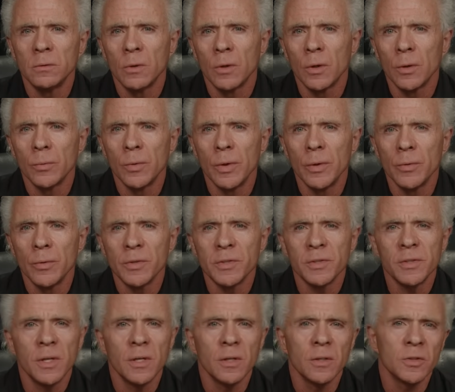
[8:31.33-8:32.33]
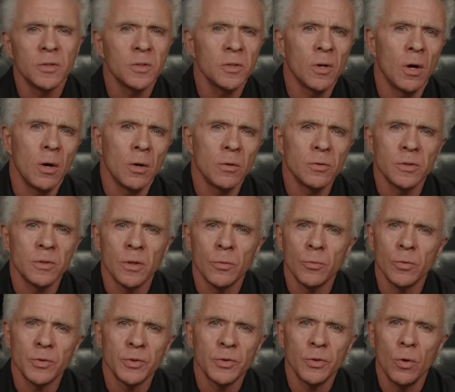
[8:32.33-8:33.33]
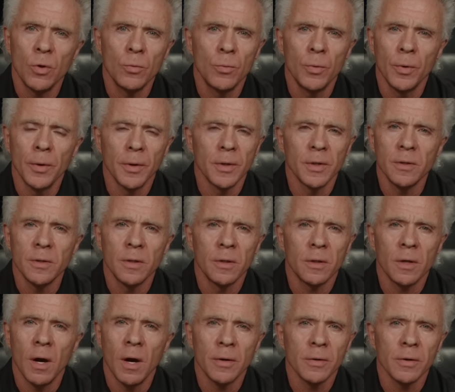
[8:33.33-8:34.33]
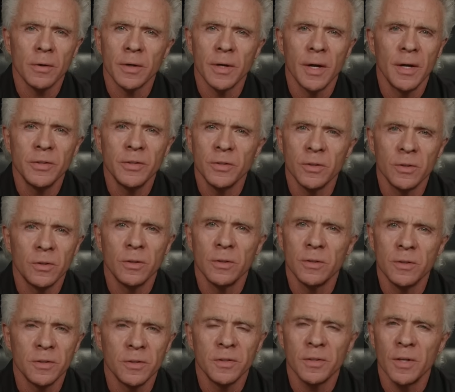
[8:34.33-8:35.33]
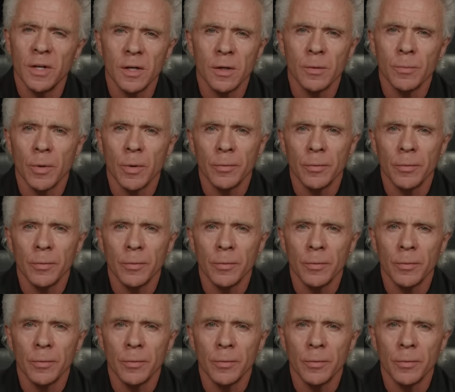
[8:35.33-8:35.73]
or we were singing songs that were so wordy the congregation couldn't sing them,